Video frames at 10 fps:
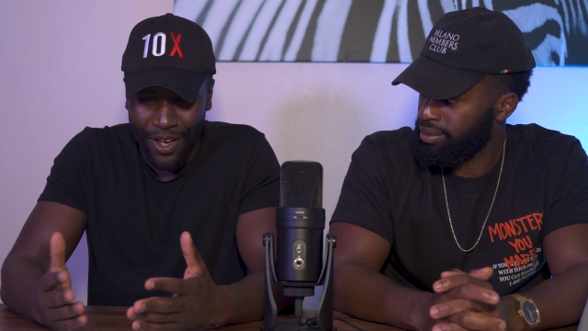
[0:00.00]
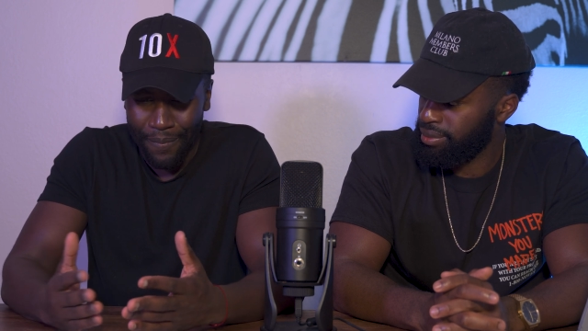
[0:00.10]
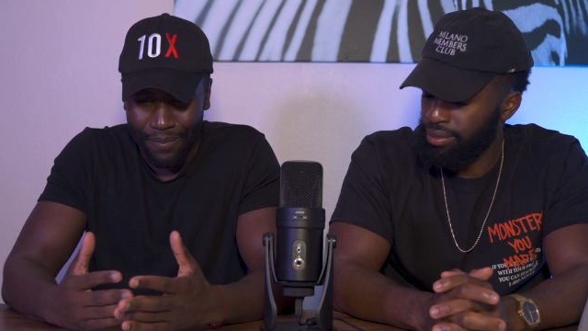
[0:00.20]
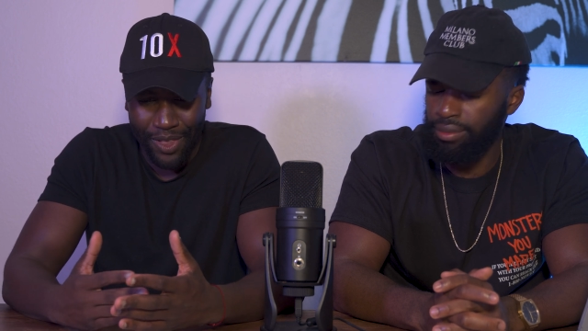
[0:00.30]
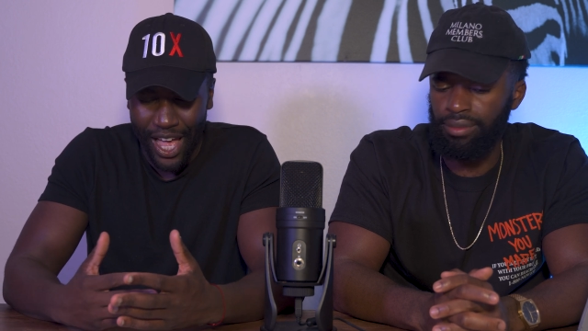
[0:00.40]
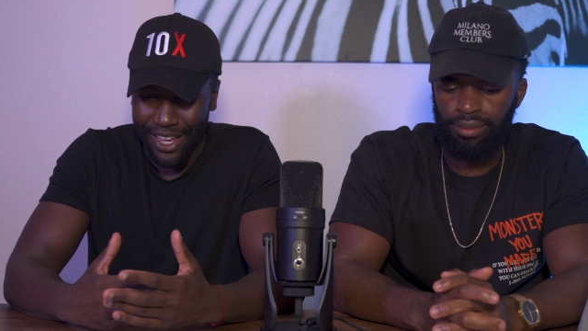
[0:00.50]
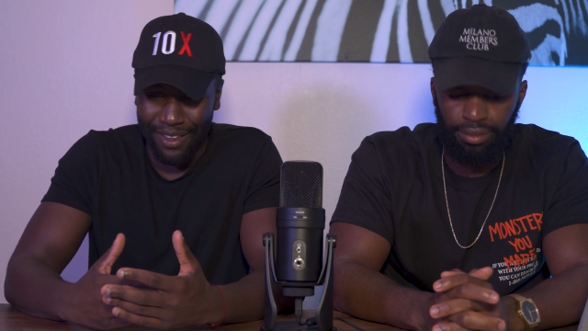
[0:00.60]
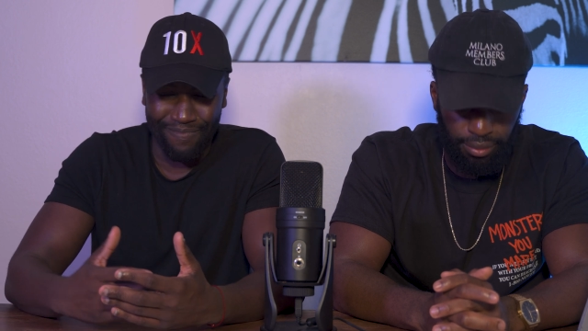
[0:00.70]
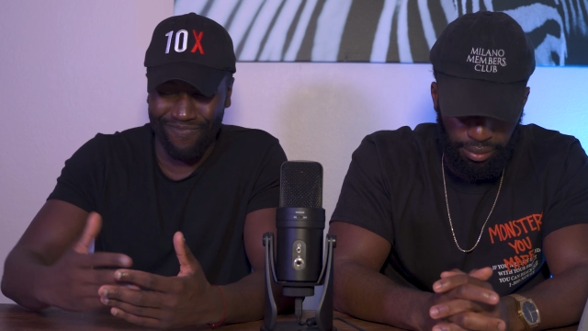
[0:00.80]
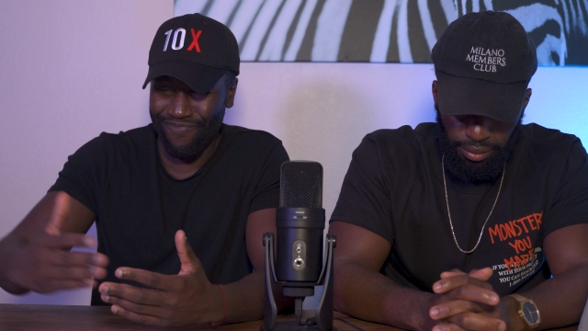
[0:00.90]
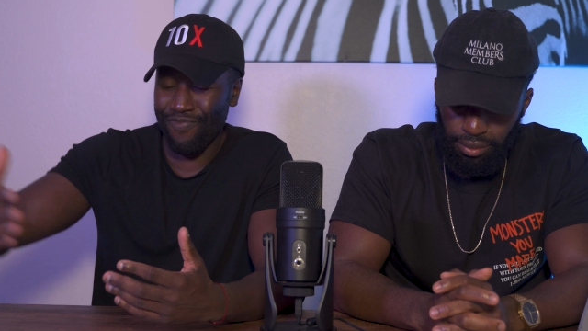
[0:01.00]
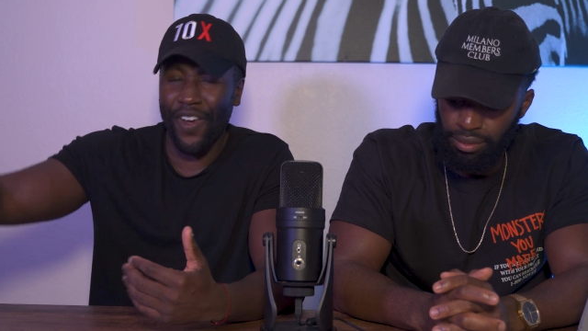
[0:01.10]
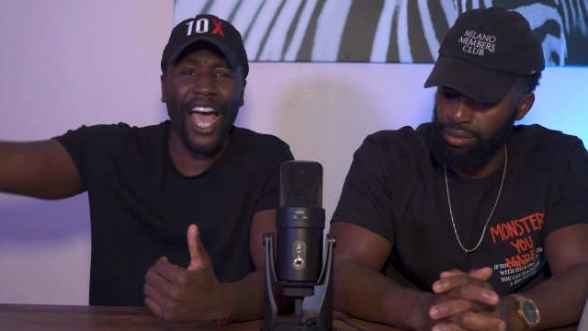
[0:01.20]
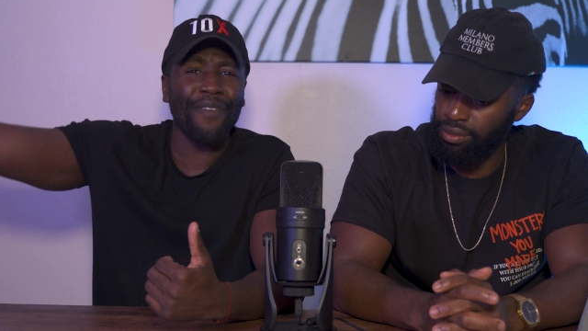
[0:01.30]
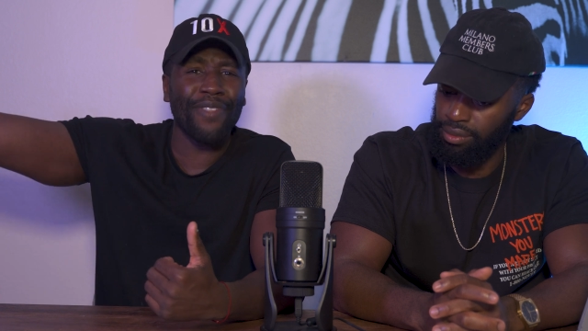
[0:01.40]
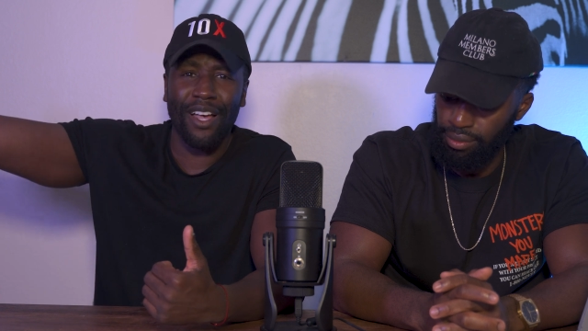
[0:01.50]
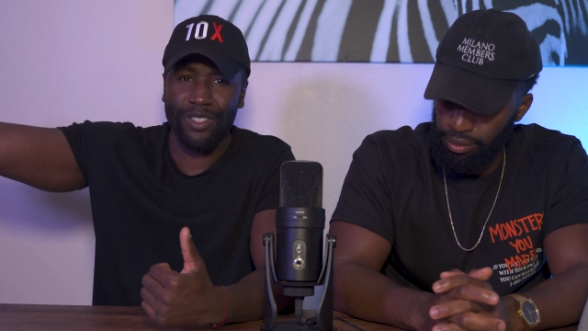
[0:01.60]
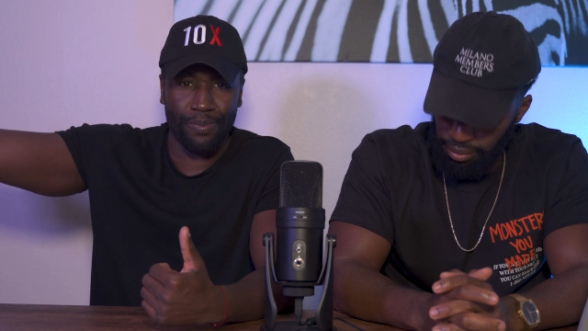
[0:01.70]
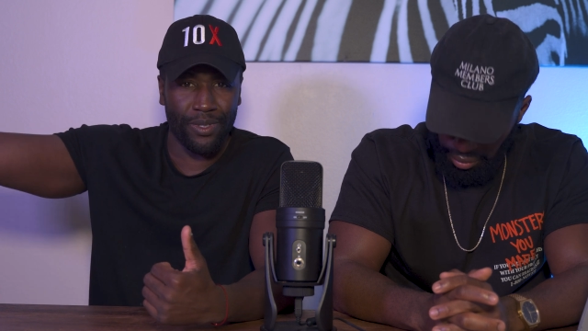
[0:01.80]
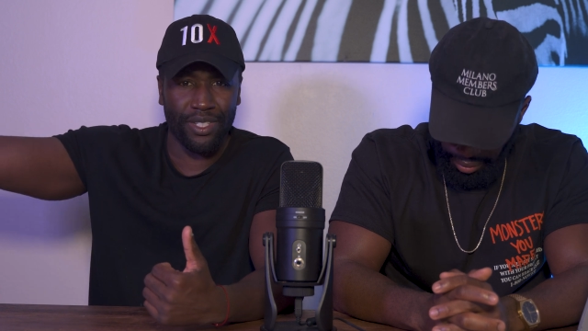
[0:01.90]
Speaker 1: up like five
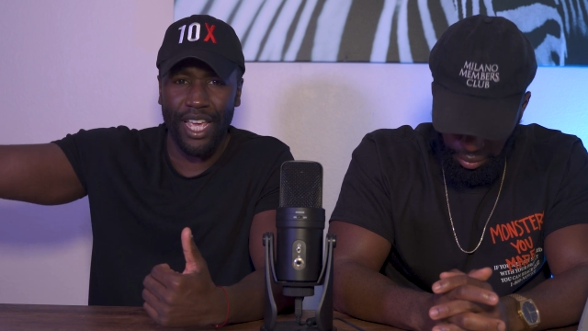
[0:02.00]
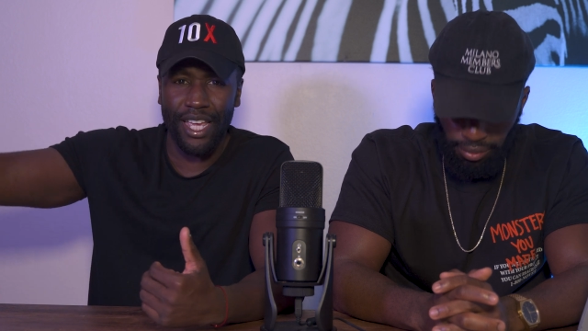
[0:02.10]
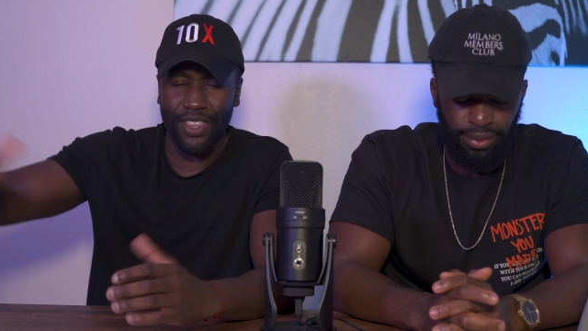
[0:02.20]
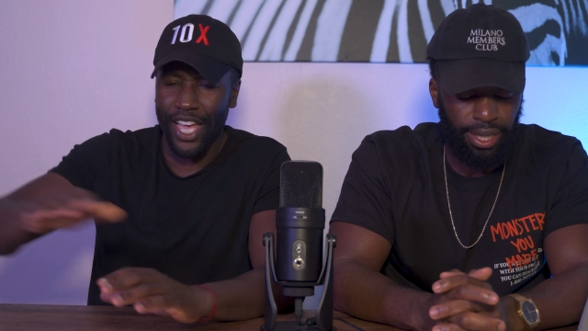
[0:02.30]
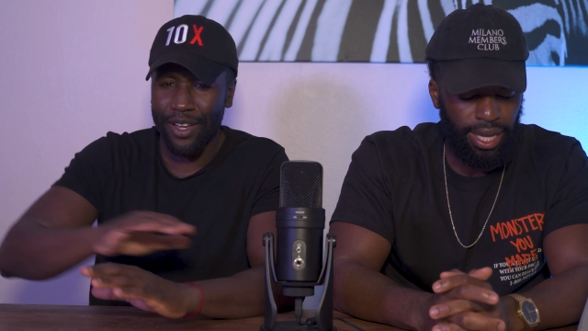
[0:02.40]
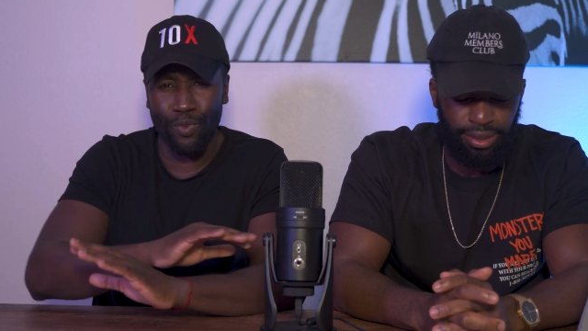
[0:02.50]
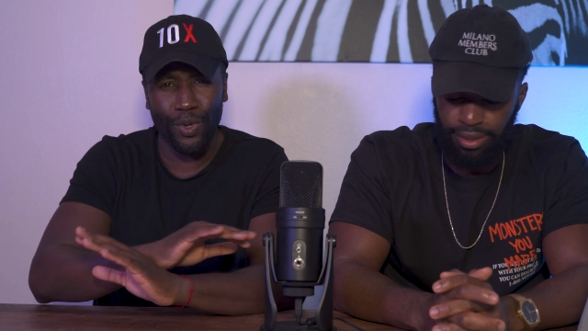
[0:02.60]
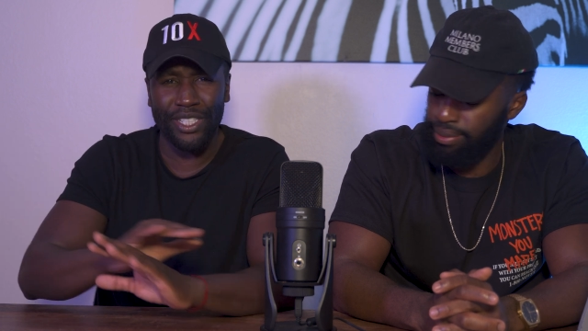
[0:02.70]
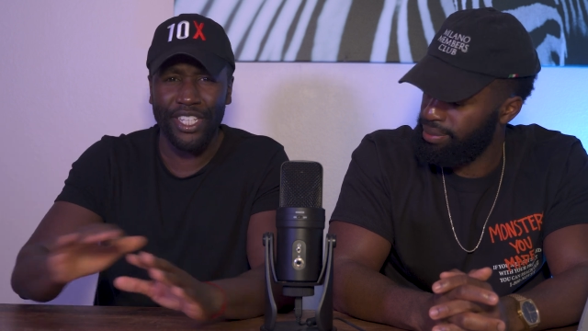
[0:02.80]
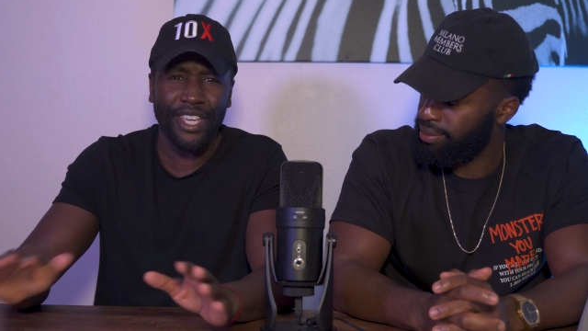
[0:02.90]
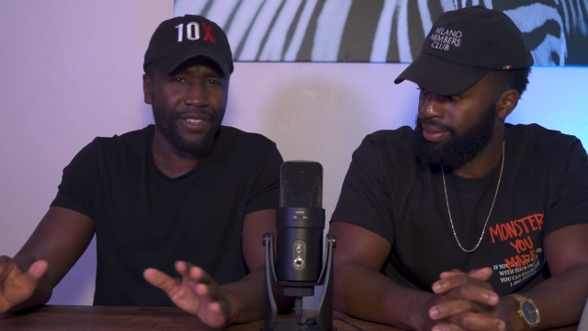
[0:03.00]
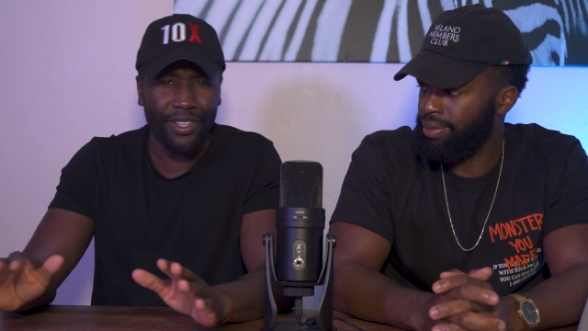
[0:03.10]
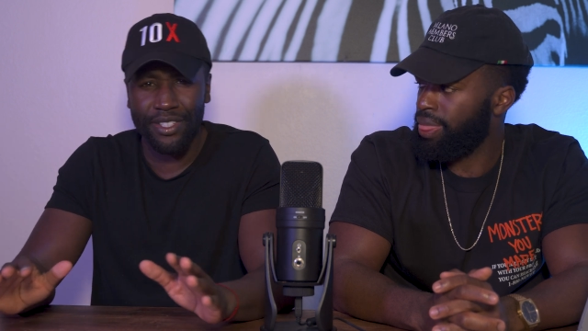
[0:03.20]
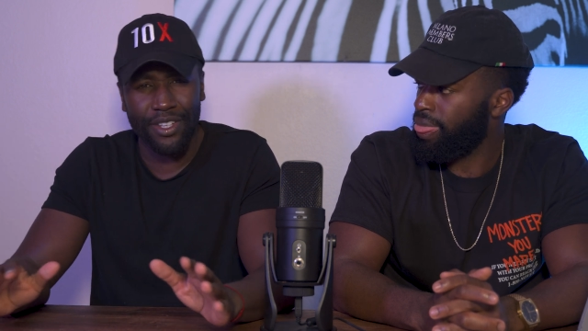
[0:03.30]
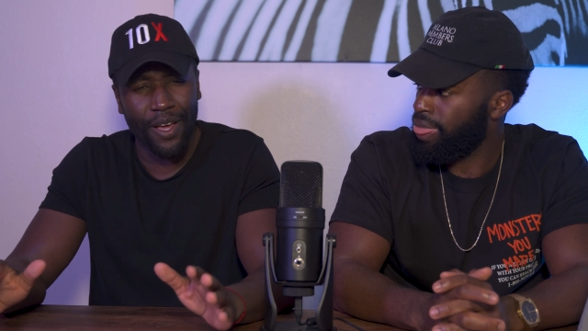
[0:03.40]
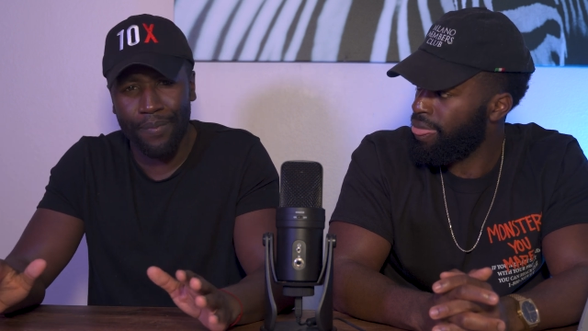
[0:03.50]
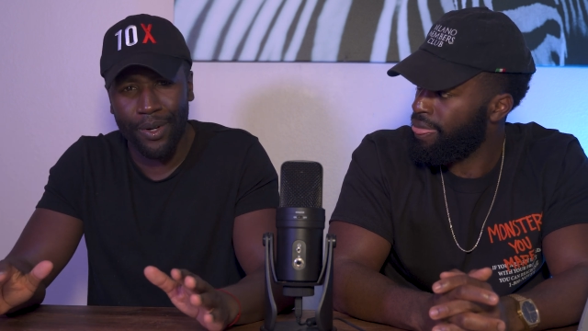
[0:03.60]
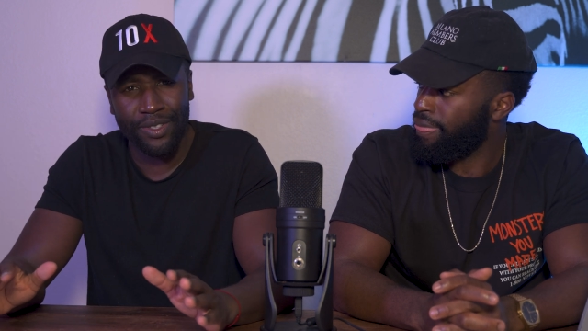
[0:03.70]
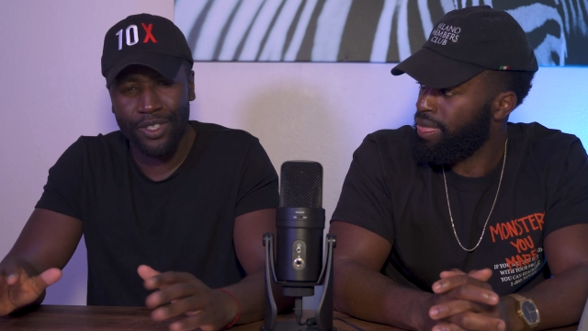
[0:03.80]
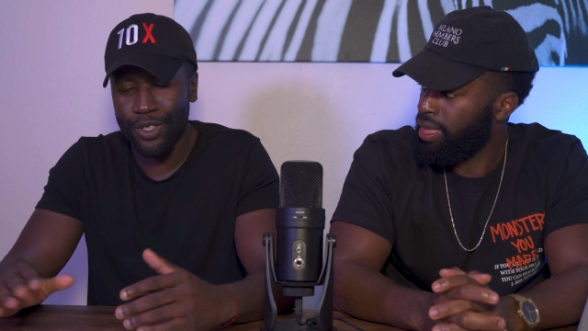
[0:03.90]
thousand percent, like yes. ridiculous
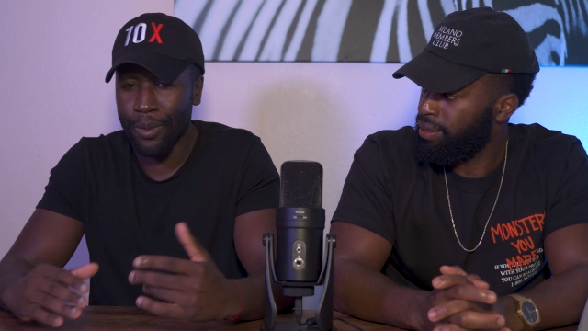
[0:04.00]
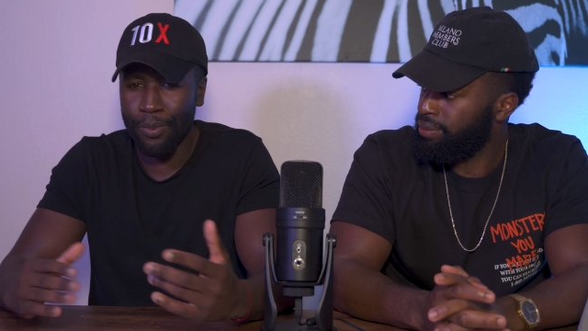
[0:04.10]
numbers, to the